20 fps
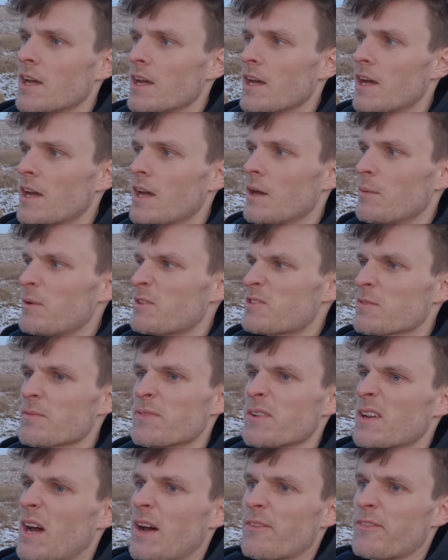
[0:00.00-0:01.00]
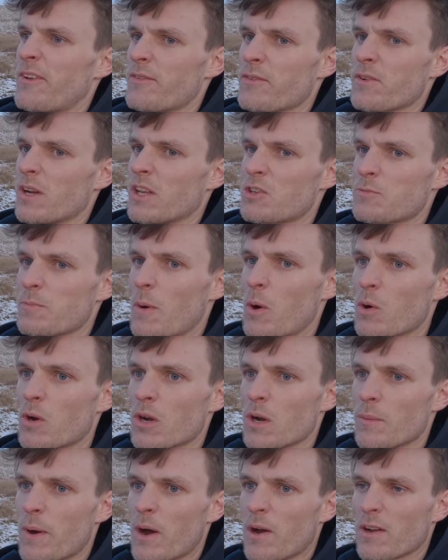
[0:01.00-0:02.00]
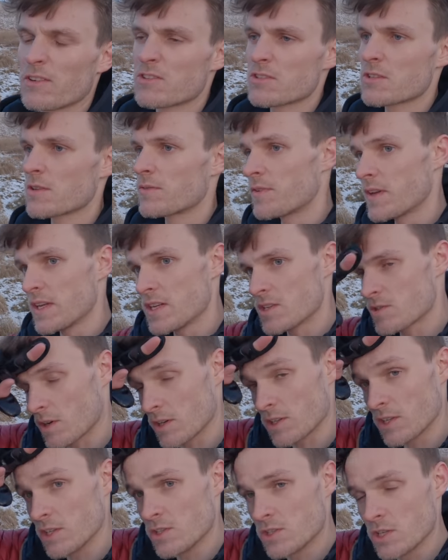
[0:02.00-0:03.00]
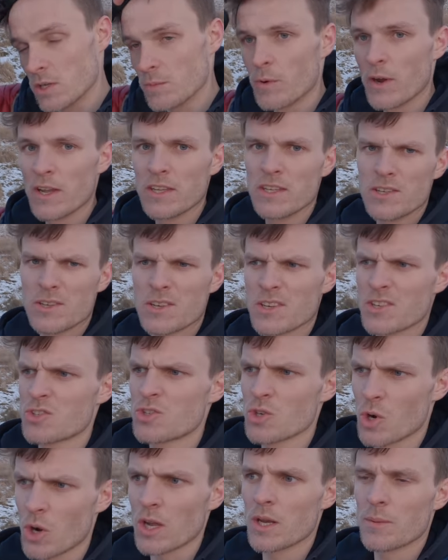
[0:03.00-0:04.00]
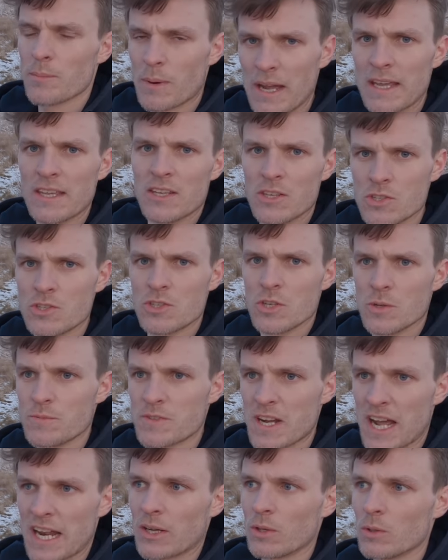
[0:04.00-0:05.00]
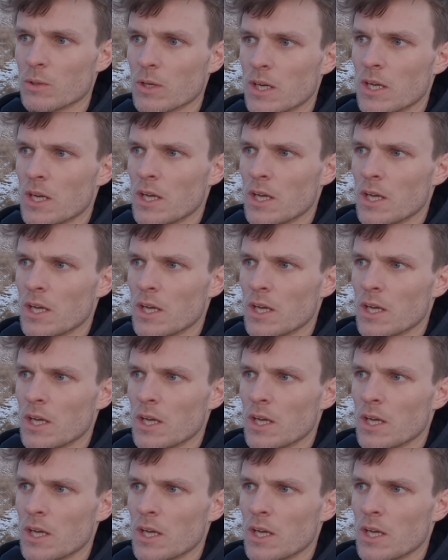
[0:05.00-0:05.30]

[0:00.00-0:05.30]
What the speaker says: It's something that I've never really spoken about. It's just a feature on YouTube where you can join my YouTube channel